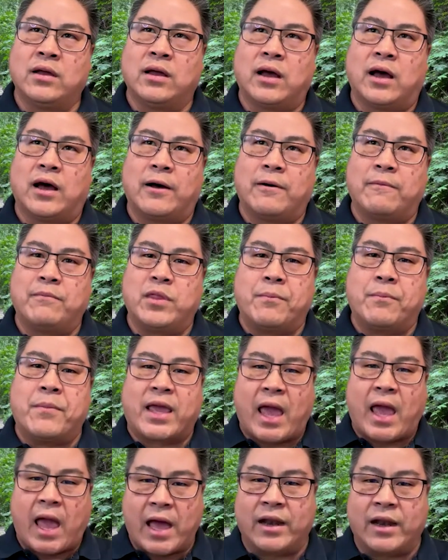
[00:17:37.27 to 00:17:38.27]

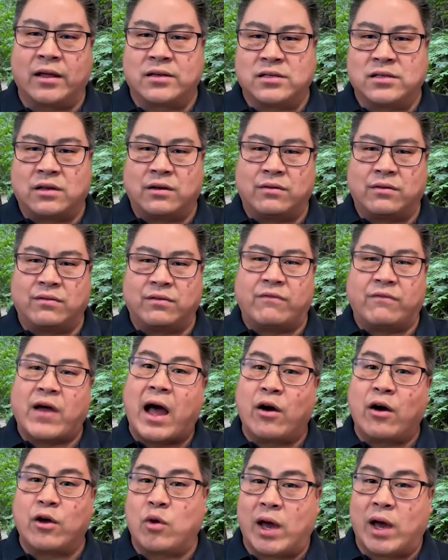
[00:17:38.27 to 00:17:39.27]
mechanics of
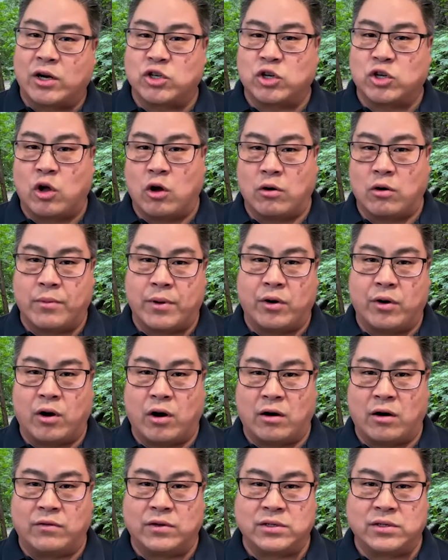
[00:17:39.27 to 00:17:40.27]
how you actually go about
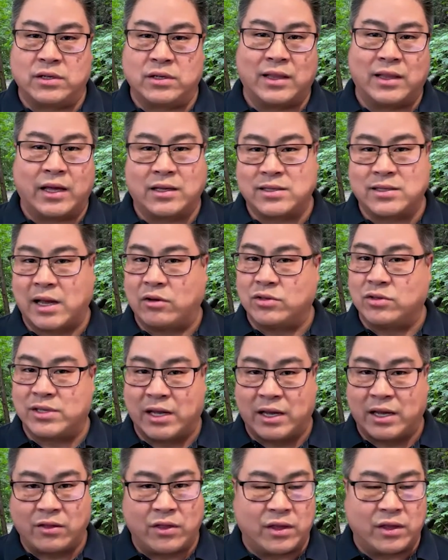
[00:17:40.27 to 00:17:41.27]
harvesting. Like sounds
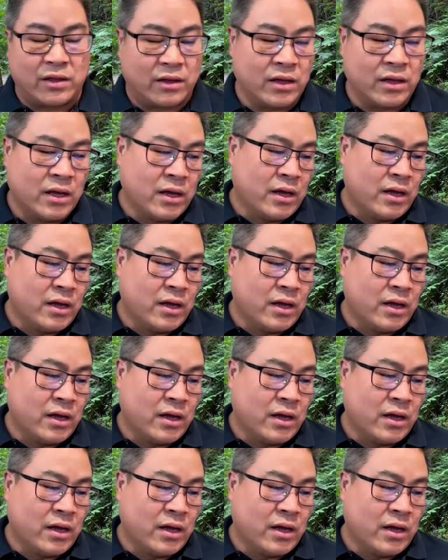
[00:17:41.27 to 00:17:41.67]
like the